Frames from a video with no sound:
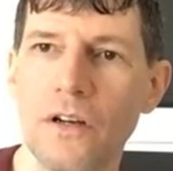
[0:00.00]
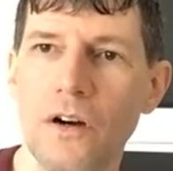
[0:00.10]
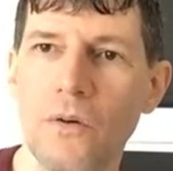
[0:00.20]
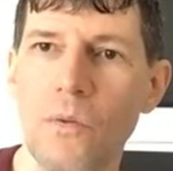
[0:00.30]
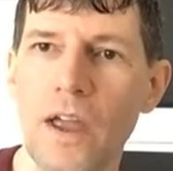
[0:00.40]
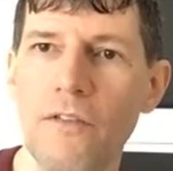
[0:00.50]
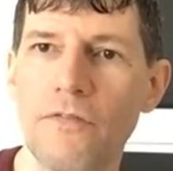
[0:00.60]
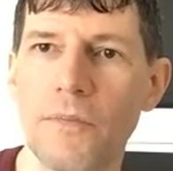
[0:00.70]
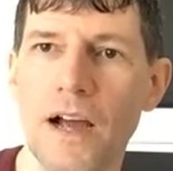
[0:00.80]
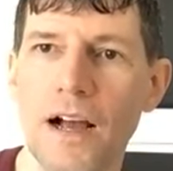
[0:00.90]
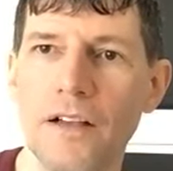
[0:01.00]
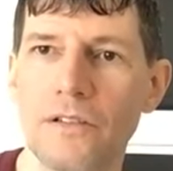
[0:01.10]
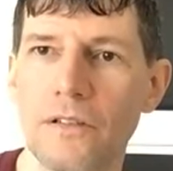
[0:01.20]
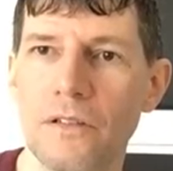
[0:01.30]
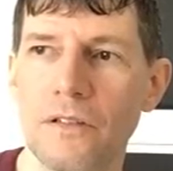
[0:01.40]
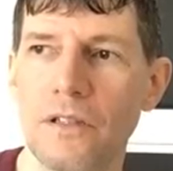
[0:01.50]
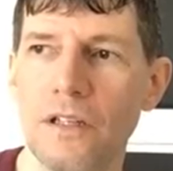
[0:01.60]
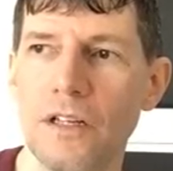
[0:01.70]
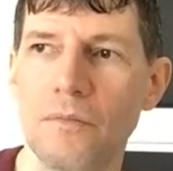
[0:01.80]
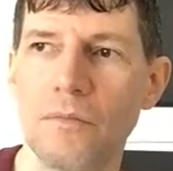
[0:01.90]
away from Gaza
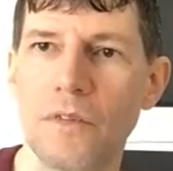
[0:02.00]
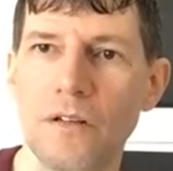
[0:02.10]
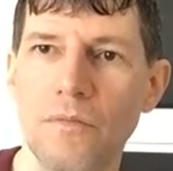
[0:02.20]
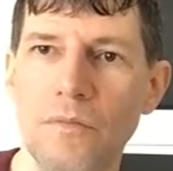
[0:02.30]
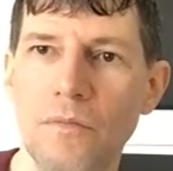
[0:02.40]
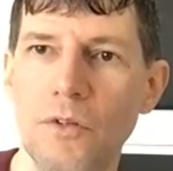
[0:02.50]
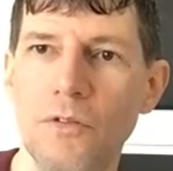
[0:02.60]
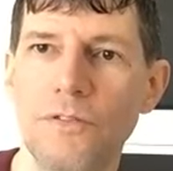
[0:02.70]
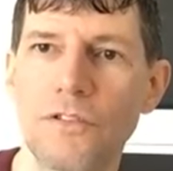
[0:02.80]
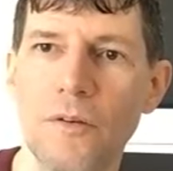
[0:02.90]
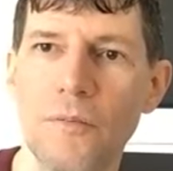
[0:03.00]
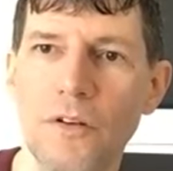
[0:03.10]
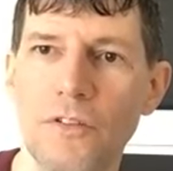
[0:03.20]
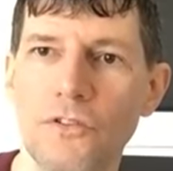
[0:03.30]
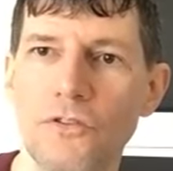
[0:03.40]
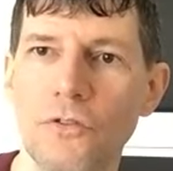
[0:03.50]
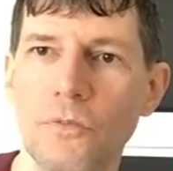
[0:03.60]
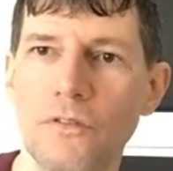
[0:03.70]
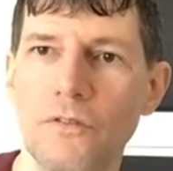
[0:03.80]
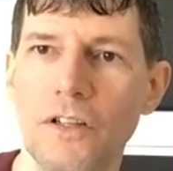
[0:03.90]
and and move some of the
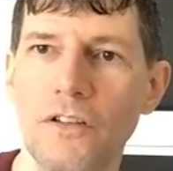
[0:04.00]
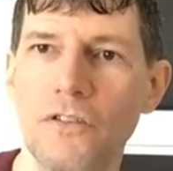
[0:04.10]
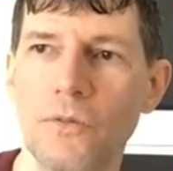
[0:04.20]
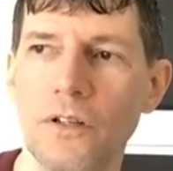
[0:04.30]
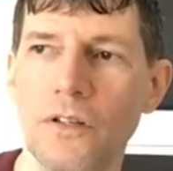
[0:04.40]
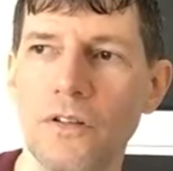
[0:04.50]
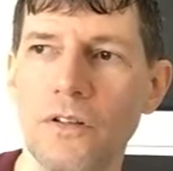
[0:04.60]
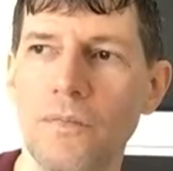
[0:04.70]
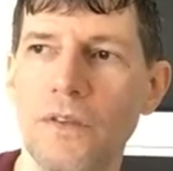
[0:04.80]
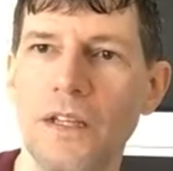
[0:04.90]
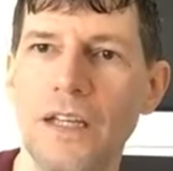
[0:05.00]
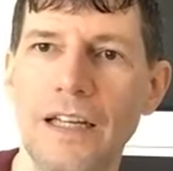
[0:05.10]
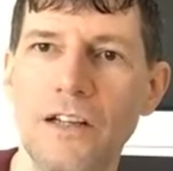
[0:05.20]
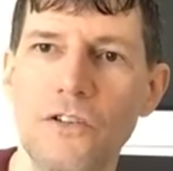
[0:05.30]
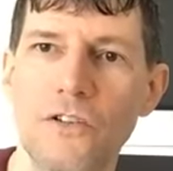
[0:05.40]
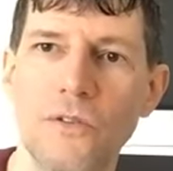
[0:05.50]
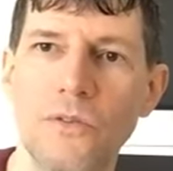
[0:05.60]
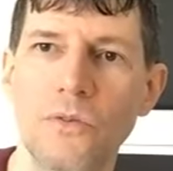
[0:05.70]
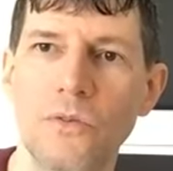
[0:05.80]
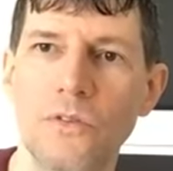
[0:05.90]
troops of Israel
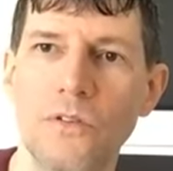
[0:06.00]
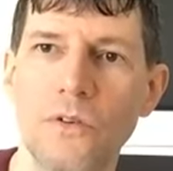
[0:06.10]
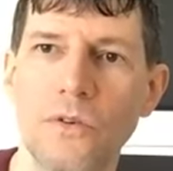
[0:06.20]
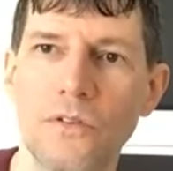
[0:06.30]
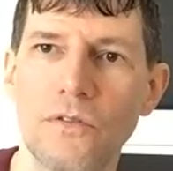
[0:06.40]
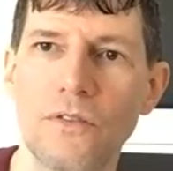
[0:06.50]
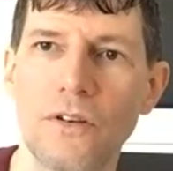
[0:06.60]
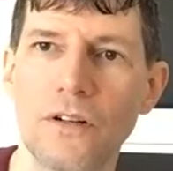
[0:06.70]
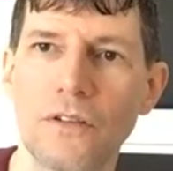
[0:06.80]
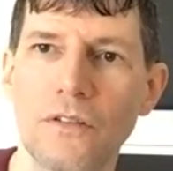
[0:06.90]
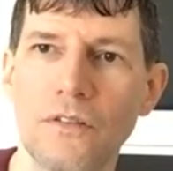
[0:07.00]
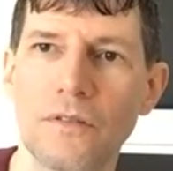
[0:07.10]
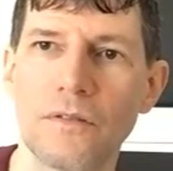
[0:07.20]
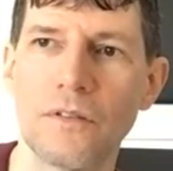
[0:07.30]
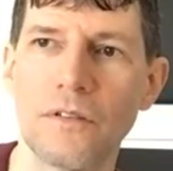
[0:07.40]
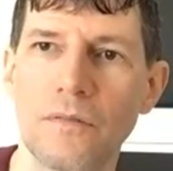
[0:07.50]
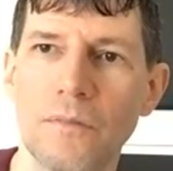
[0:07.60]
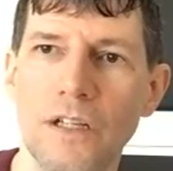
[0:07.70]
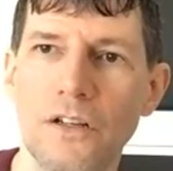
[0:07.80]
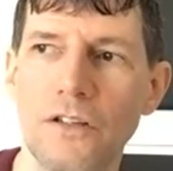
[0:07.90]
into the northern front
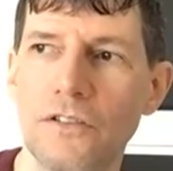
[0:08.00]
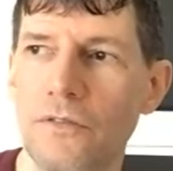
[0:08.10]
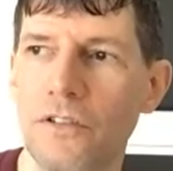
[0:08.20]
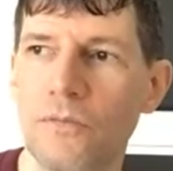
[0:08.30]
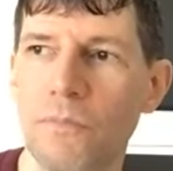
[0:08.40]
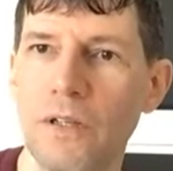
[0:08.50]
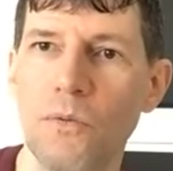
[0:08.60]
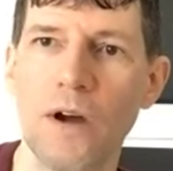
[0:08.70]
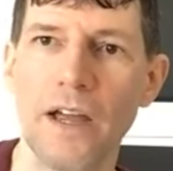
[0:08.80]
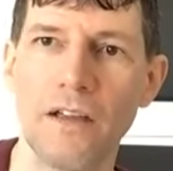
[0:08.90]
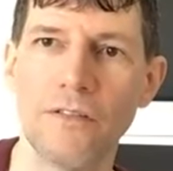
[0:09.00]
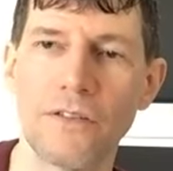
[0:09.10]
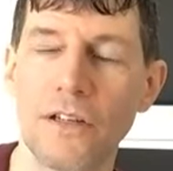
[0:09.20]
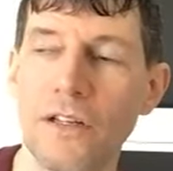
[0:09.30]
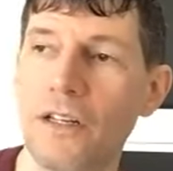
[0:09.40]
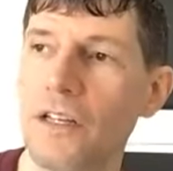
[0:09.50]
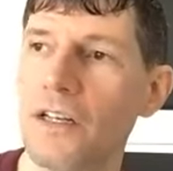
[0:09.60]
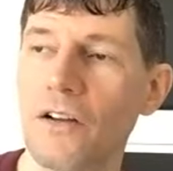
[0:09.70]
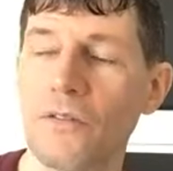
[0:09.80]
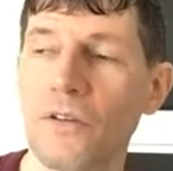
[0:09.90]
because of this big wave.
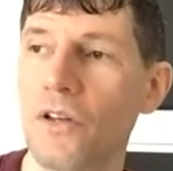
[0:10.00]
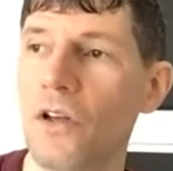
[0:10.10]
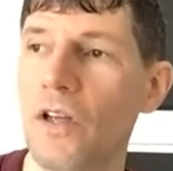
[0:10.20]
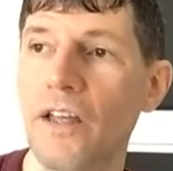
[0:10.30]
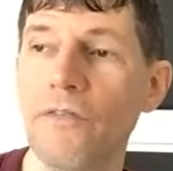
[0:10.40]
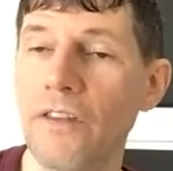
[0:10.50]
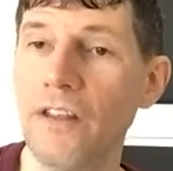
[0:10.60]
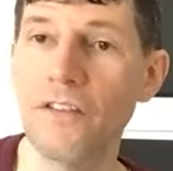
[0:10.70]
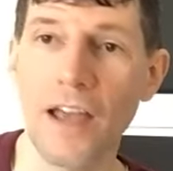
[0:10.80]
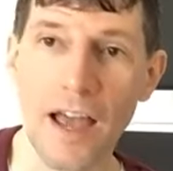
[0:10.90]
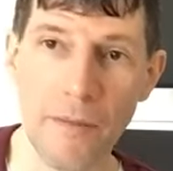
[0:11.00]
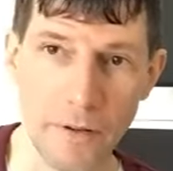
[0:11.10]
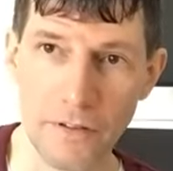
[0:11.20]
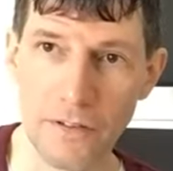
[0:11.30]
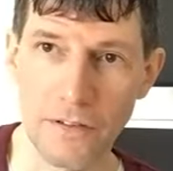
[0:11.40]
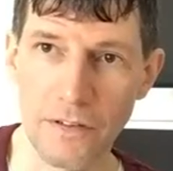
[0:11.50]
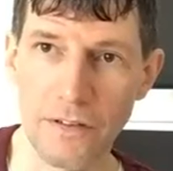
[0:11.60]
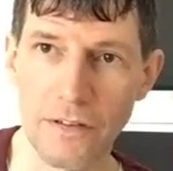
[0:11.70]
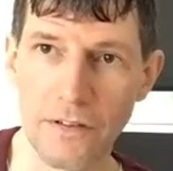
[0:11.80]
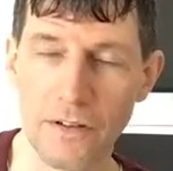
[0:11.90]
Now, if this happens,
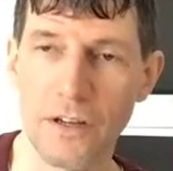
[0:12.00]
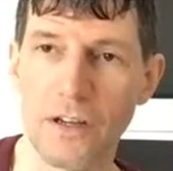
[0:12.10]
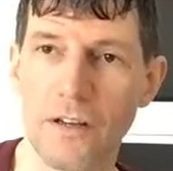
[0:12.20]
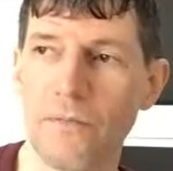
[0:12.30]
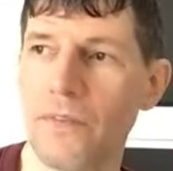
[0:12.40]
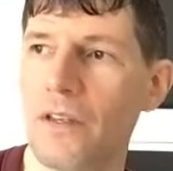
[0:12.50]
okay,